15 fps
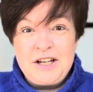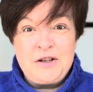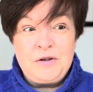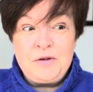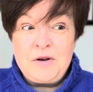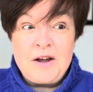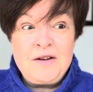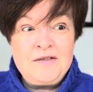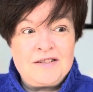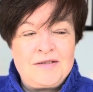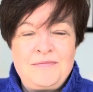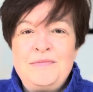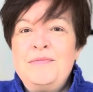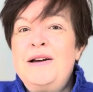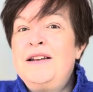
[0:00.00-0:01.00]
Who knows?
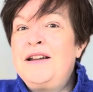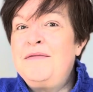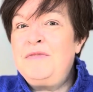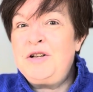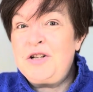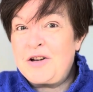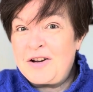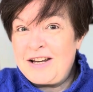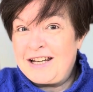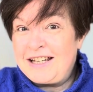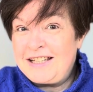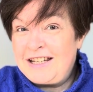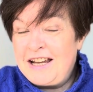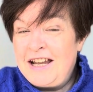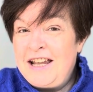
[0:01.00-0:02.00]
But I'm enjoying
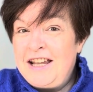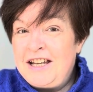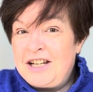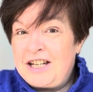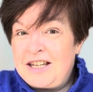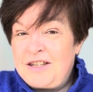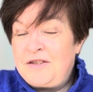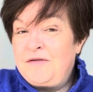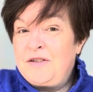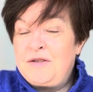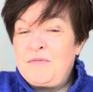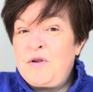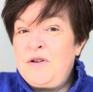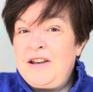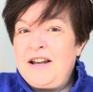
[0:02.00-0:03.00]
it. Just this
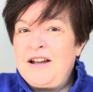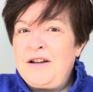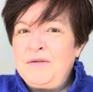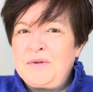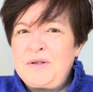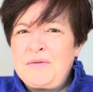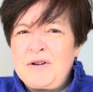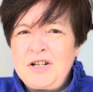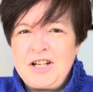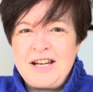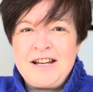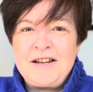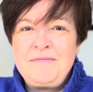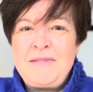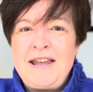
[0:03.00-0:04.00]
morning I was watching
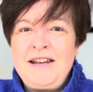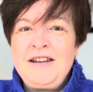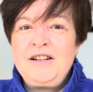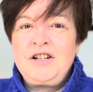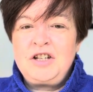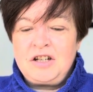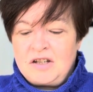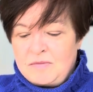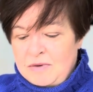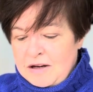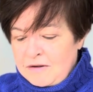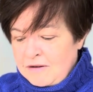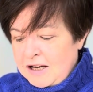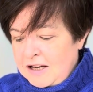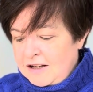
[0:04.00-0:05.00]
her making a
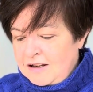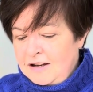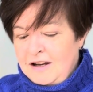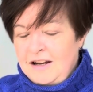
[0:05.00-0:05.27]
Shakespearean